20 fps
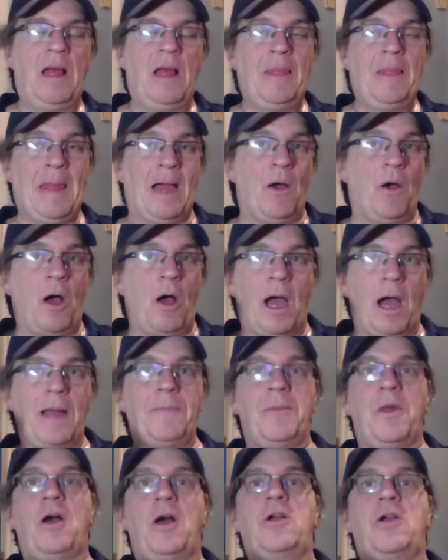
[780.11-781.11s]
Now, I'm
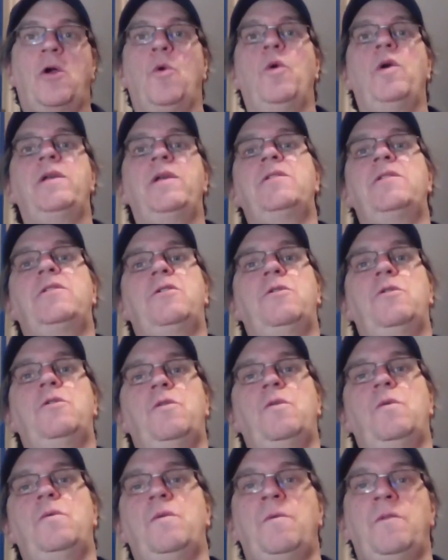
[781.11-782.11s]
not going
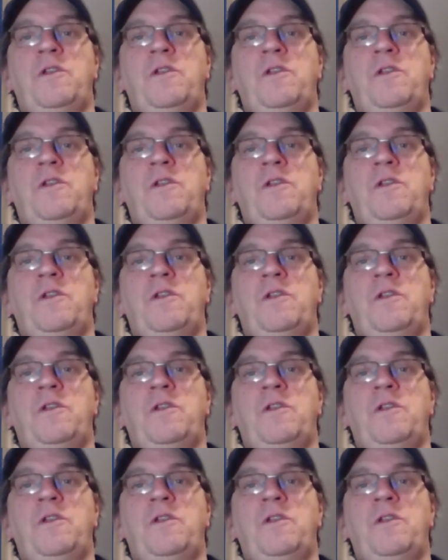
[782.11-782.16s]
to